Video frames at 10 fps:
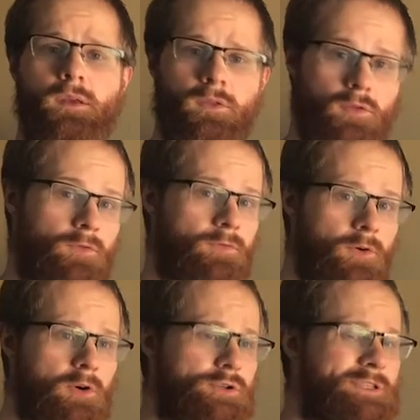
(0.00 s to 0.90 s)
The
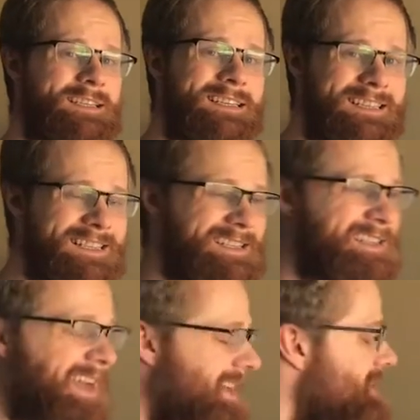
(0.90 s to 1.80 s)
first is
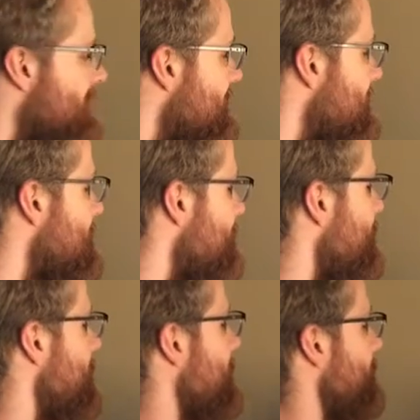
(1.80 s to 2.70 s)

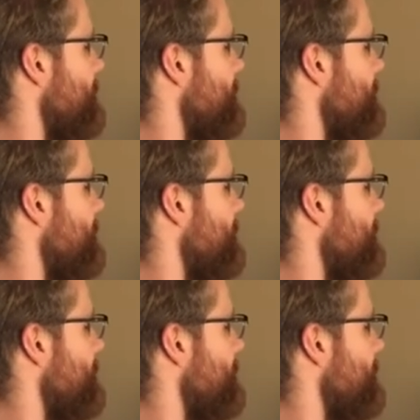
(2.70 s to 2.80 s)
STP.